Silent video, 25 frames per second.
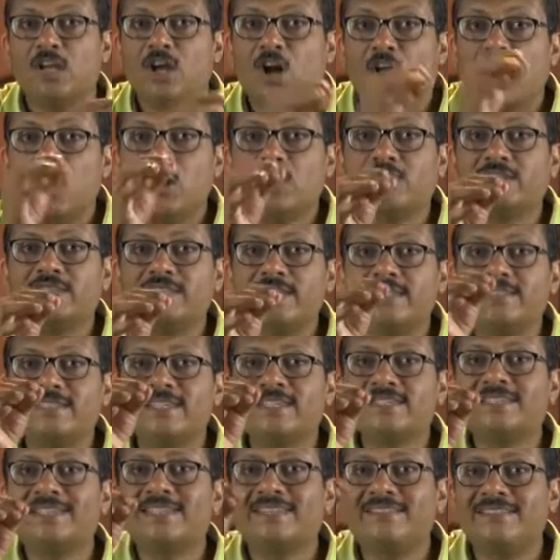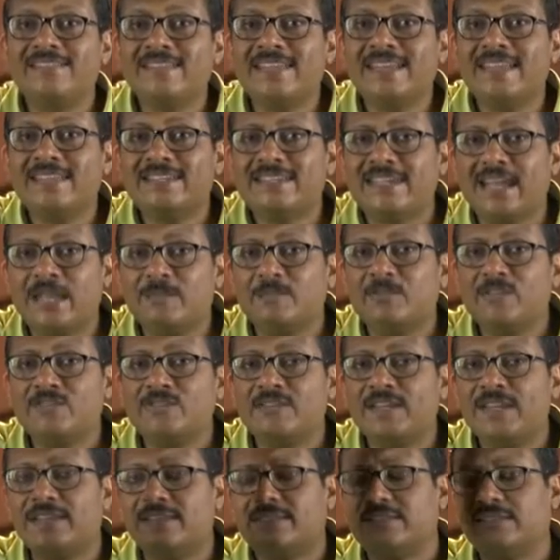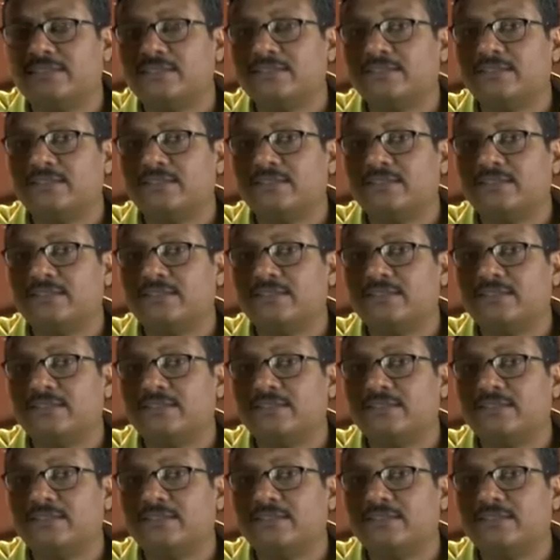or this is the real time of death.